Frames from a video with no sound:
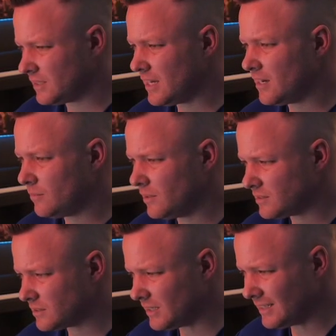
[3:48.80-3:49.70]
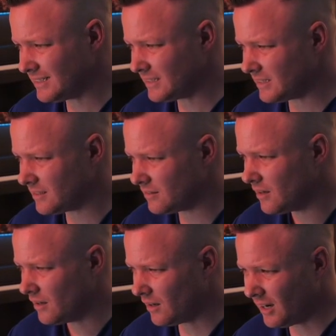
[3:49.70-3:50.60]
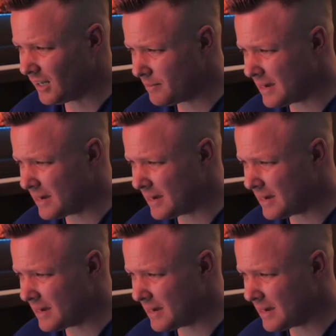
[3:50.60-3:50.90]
I want to stay here all of